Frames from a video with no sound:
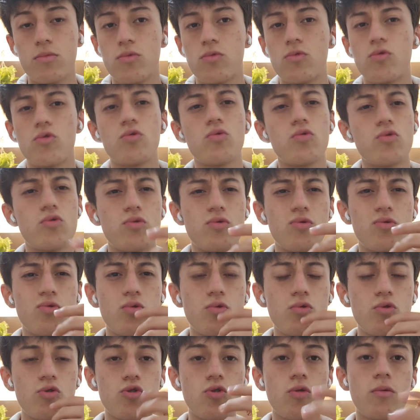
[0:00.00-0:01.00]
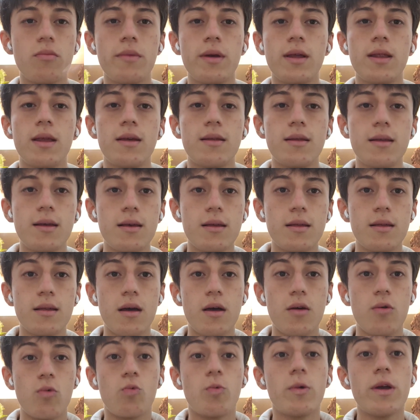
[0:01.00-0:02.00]
to do so many things
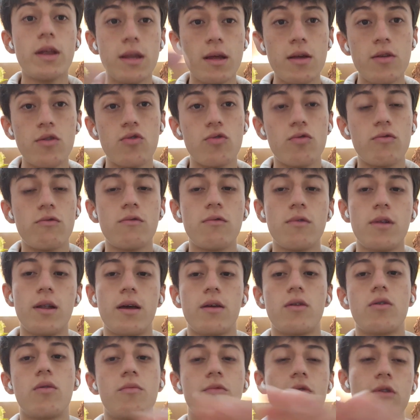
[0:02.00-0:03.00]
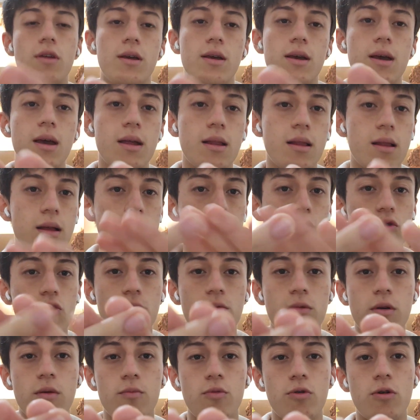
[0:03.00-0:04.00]
that we need to do, like communicate, like
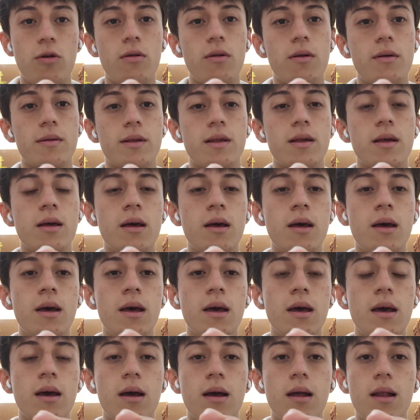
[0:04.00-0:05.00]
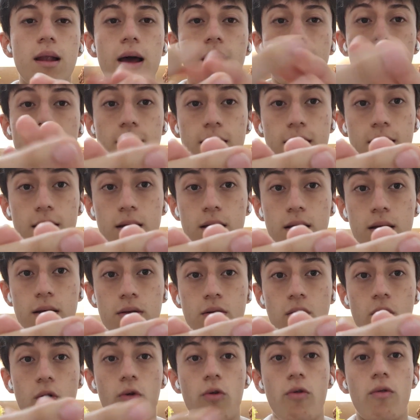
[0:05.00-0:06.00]
solving problems, like
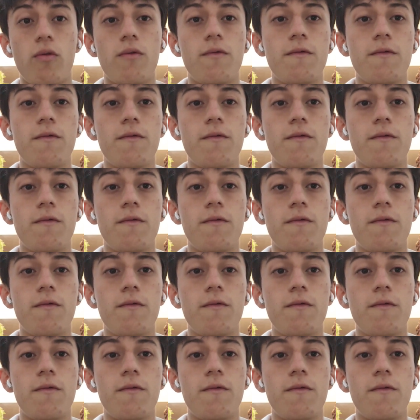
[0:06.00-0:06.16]
thinking, or